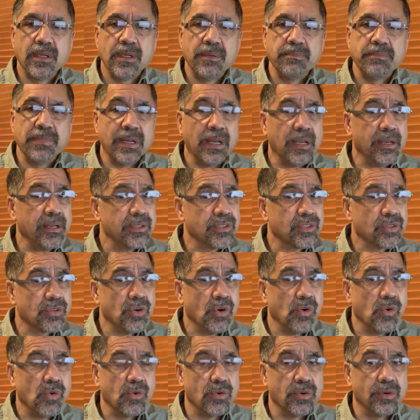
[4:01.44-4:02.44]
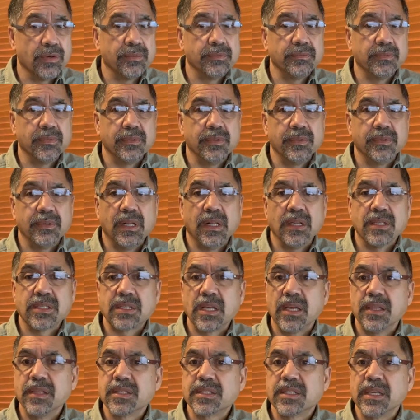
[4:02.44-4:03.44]
But at its core, I'll
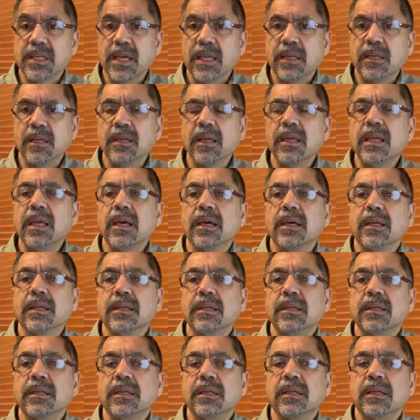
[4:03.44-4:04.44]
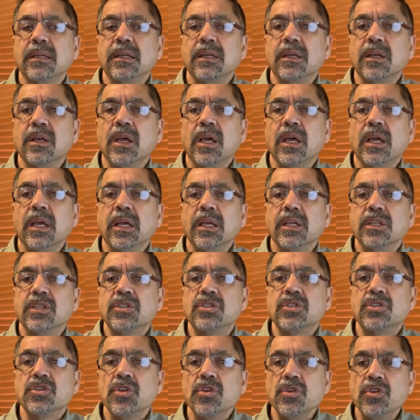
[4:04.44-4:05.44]
say this again and again,
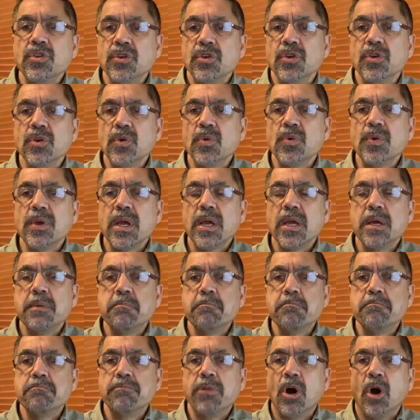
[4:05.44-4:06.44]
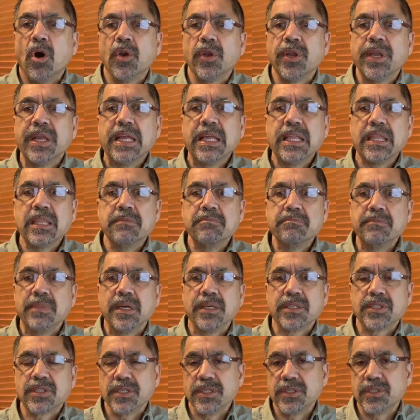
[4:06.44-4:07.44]
it's you embodying the
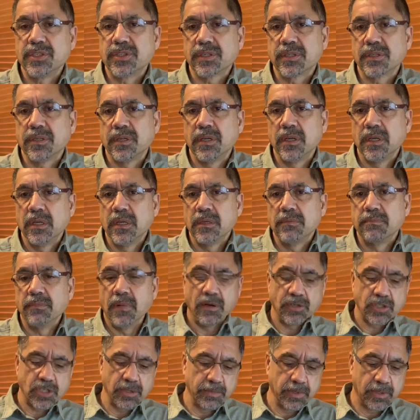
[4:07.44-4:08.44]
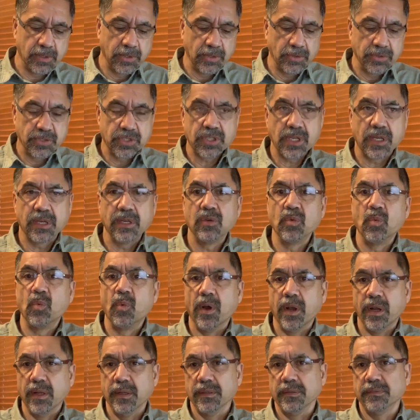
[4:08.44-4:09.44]
message. Marshall McLuhan said it
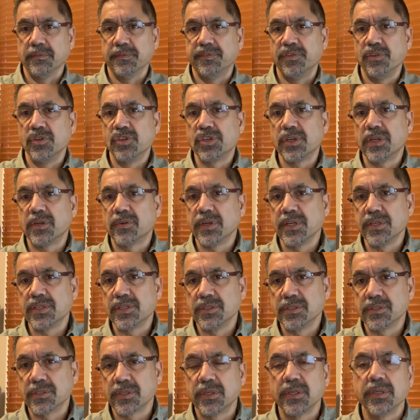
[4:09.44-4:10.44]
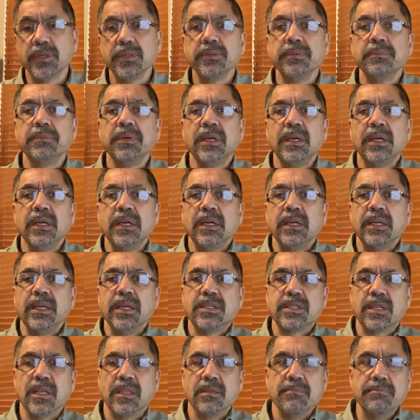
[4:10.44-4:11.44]
well a few generations ago. He
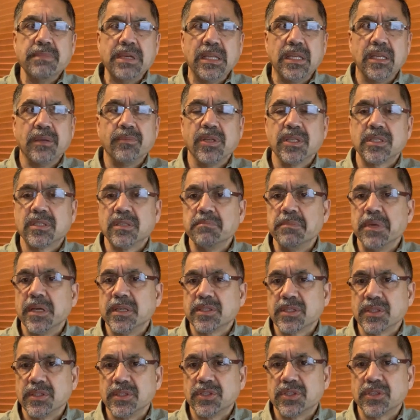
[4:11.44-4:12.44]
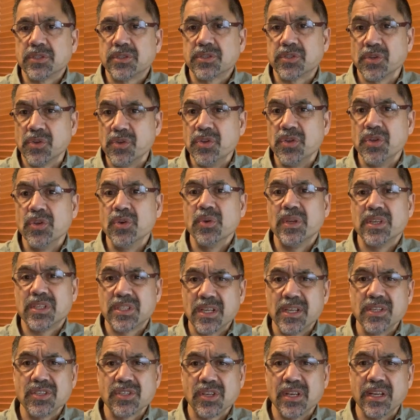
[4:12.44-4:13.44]
said the medium is the message. So you
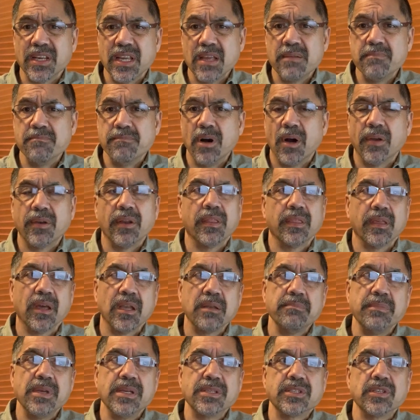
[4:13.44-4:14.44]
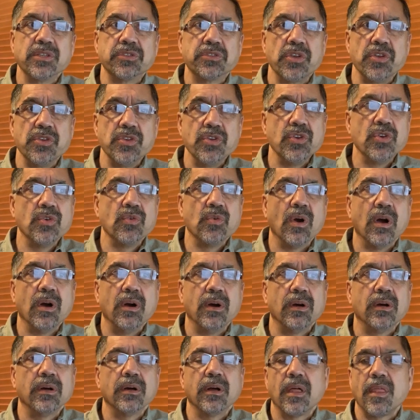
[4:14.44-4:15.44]
essentially embody that message. You
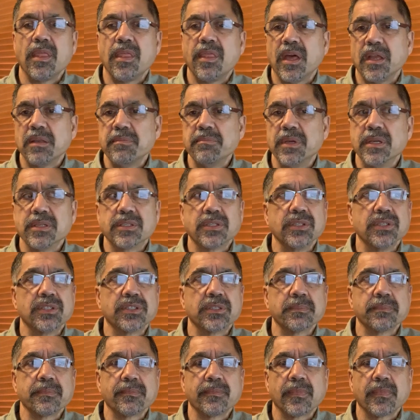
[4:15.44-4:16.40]
are that message.